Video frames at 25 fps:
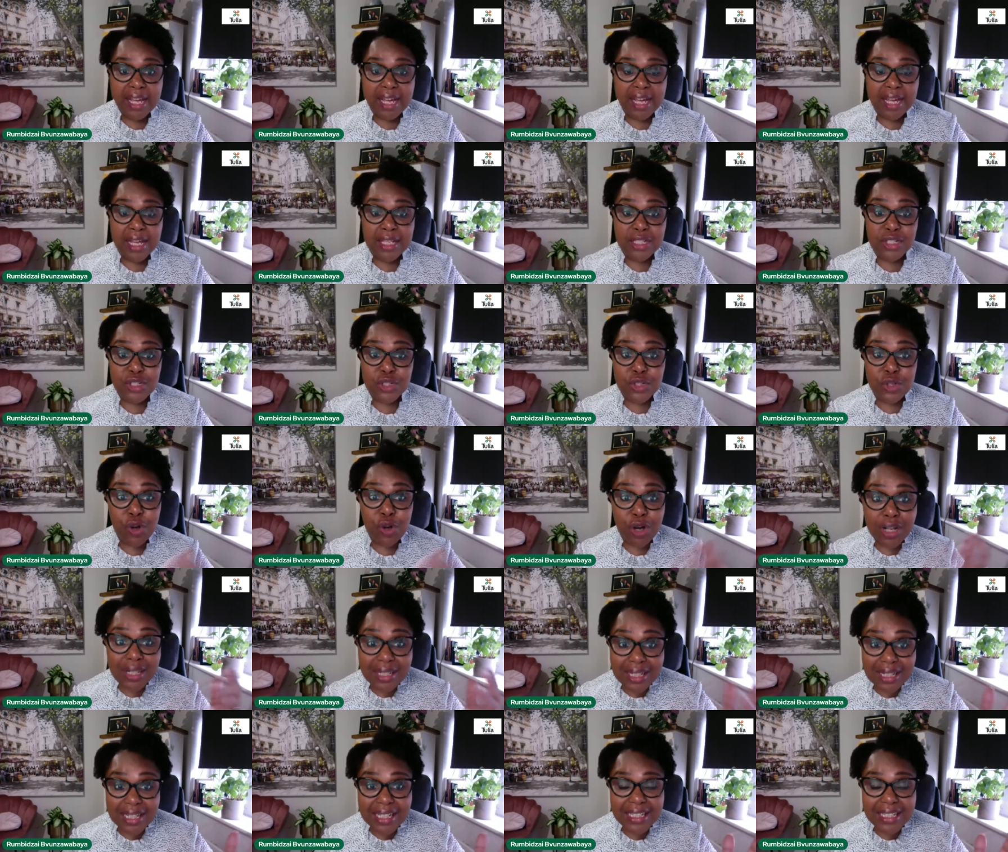
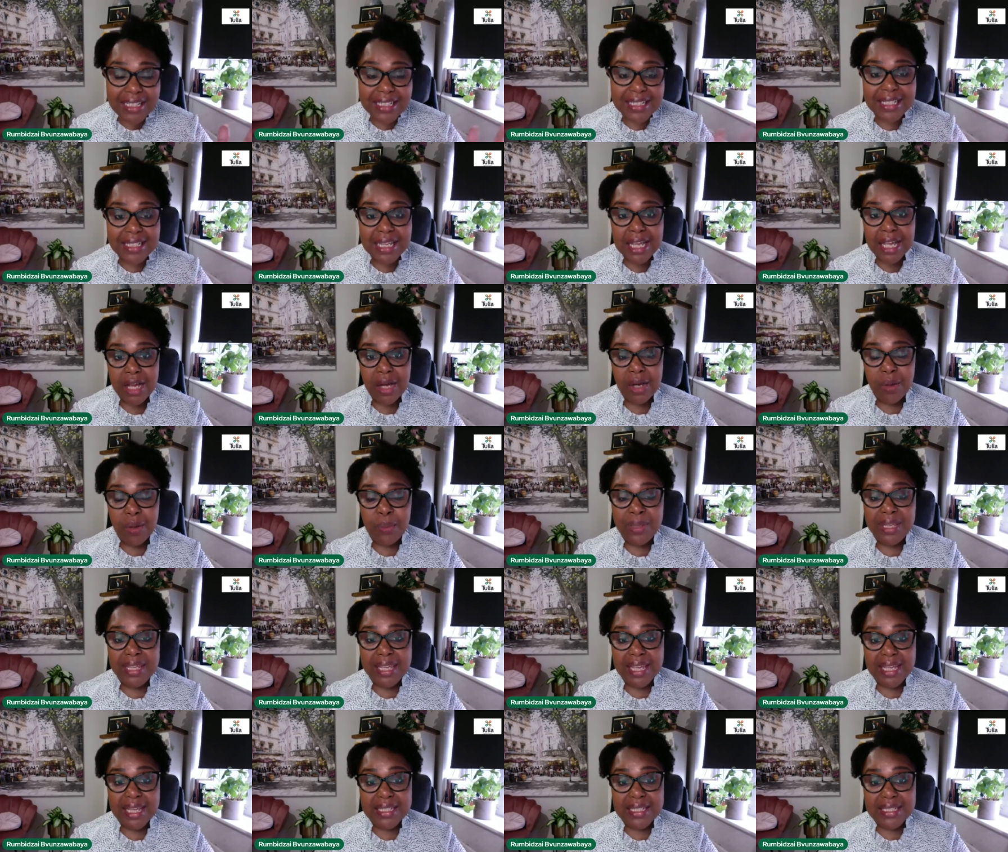Scotland. We
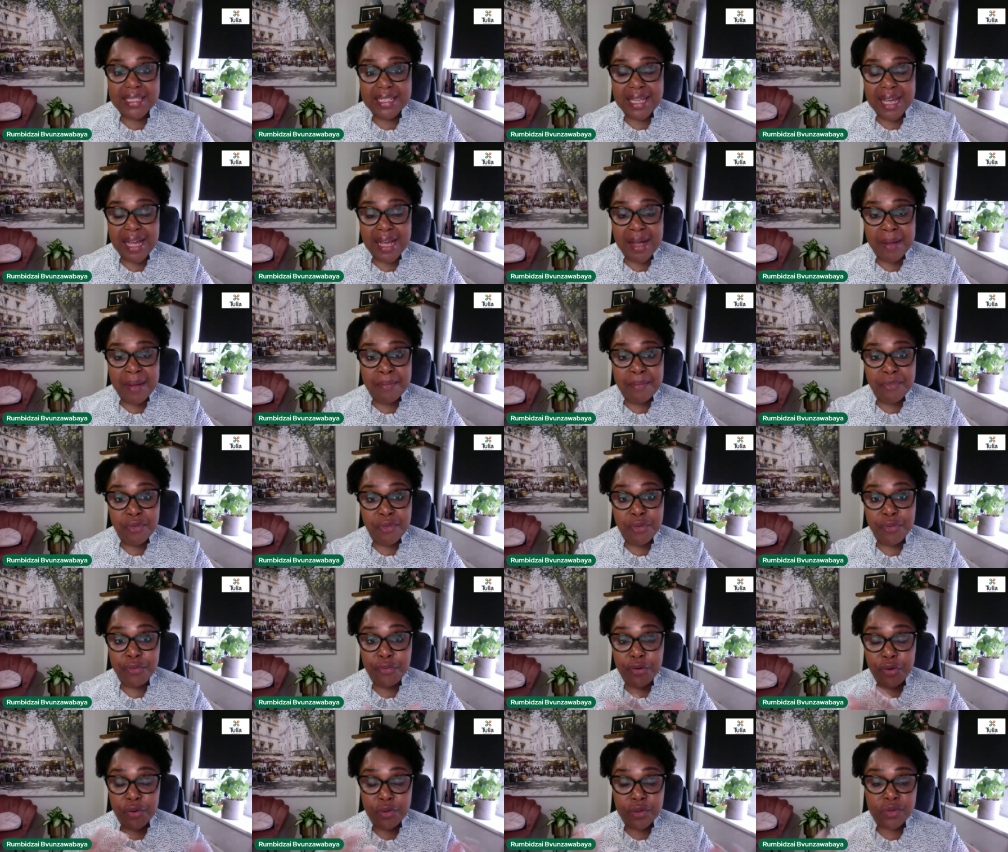get
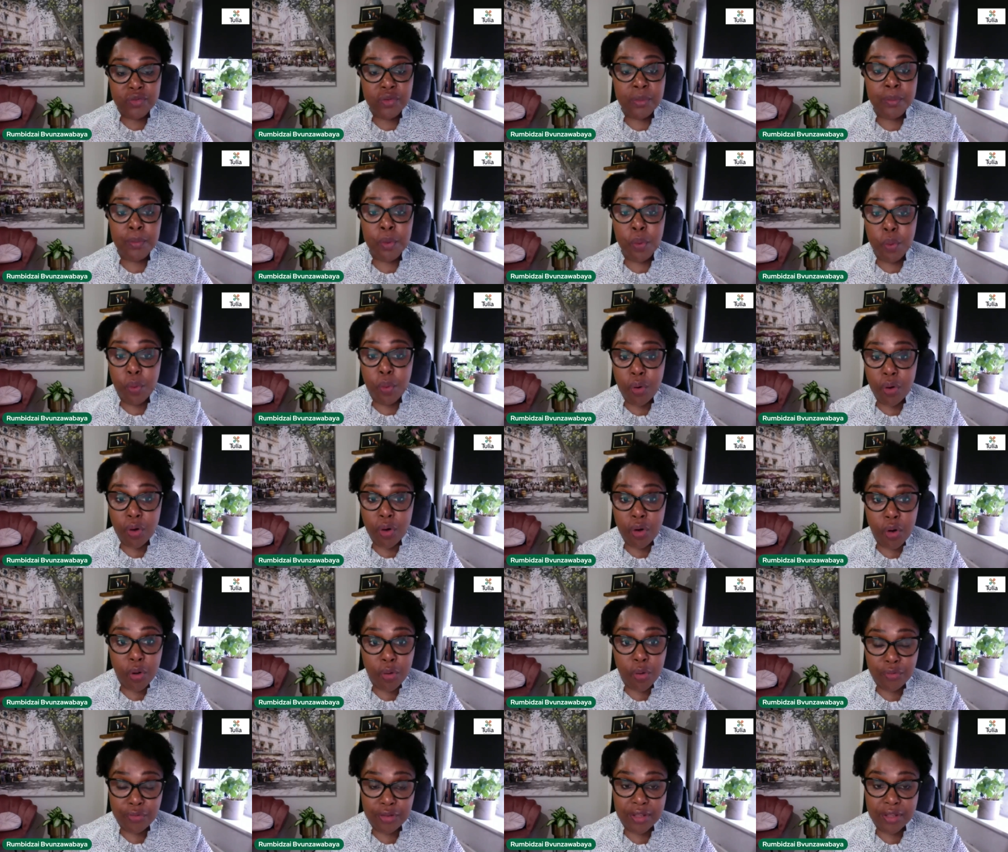referrals from all
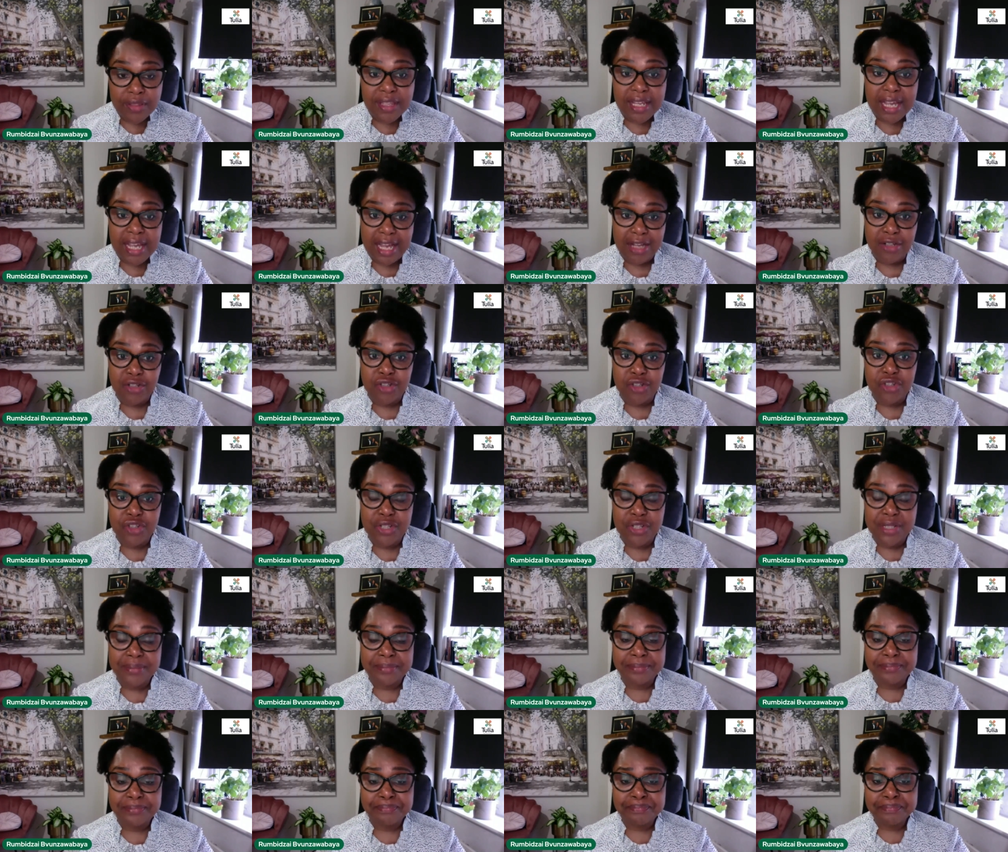over the country.